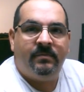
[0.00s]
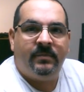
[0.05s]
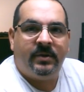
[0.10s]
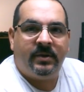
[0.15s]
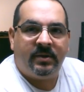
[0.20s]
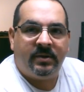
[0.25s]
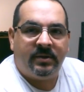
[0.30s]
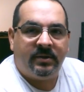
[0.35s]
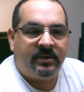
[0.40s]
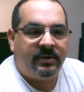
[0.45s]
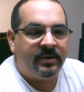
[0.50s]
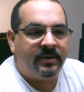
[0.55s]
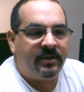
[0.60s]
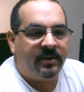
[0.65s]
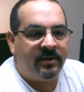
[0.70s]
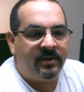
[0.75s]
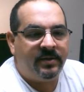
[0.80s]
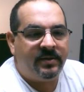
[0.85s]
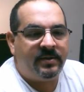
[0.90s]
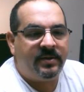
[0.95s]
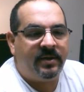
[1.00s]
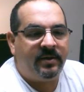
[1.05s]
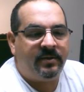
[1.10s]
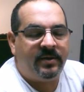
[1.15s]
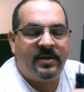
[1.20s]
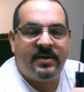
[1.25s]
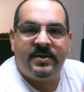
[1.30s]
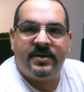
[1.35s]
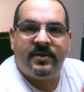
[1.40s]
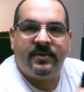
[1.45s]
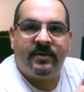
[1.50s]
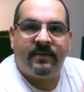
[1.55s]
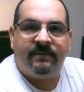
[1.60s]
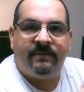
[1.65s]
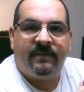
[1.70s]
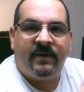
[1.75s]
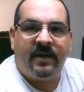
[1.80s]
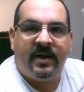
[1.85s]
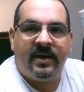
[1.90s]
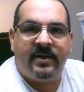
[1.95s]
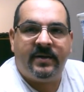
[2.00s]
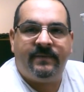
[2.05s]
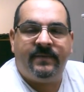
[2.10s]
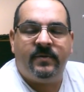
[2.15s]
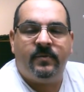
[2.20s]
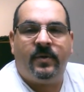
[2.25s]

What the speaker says: They're easier to find if